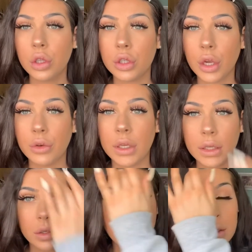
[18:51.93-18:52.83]
you don't
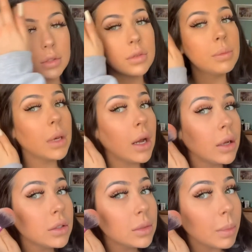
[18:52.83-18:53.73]
need loads of
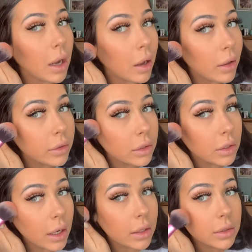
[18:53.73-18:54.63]
blush, but I do
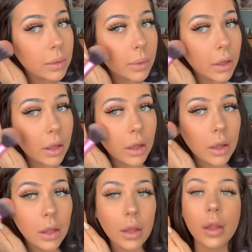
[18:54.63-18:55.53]
like to put
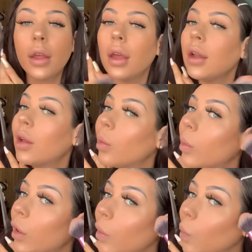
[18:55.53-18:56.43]
a little
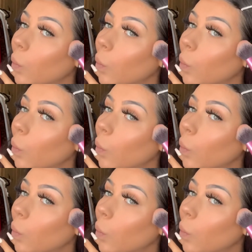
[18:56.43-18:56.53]
bit